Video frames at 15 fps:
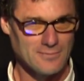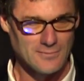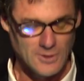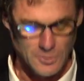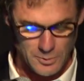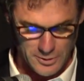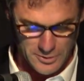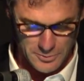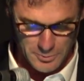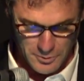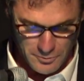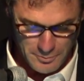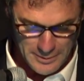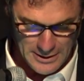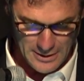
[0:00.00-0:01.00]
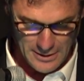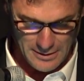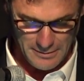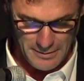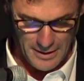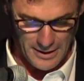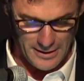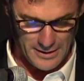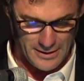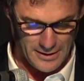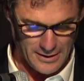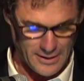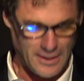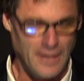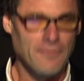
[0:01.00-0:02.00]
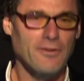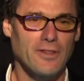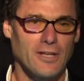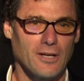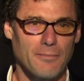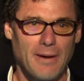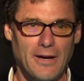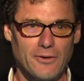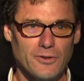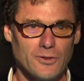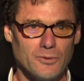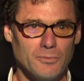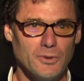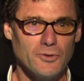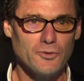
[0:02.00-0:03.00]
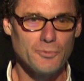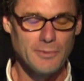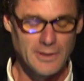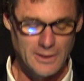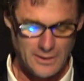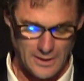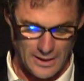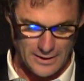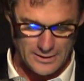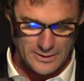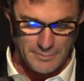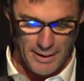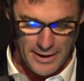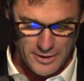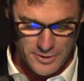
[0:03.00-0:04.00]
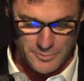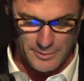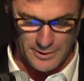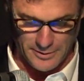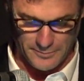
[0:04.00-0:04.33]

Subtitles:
Your words move me, and everything about you moves me and inspires me.